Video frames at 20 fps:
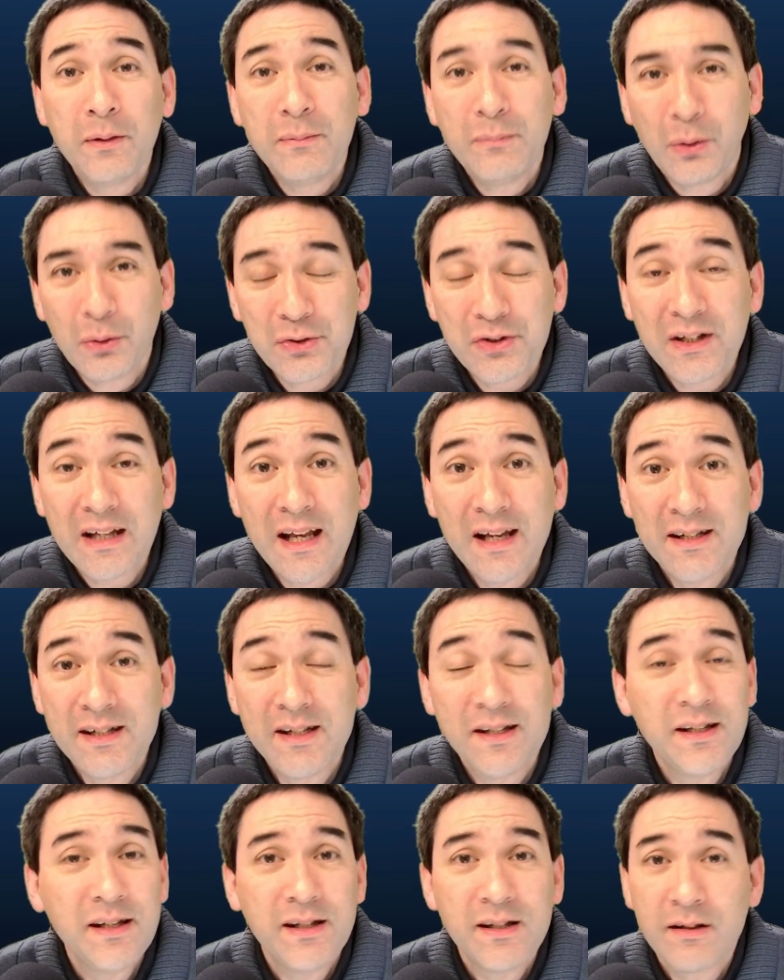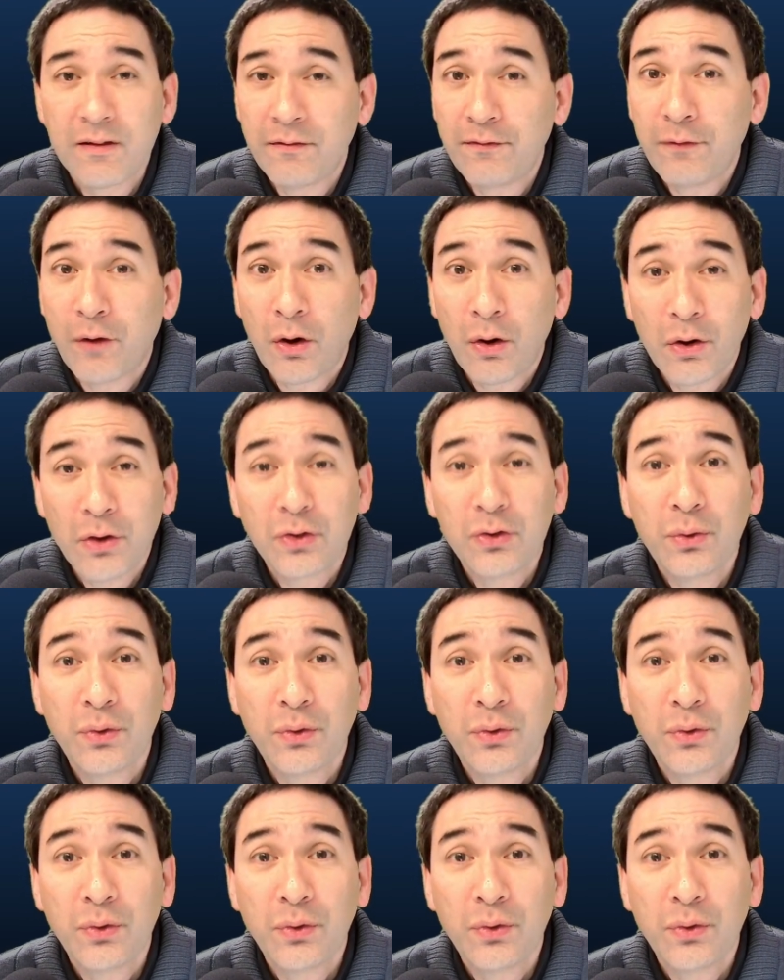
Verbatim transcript: in most cases, it's far too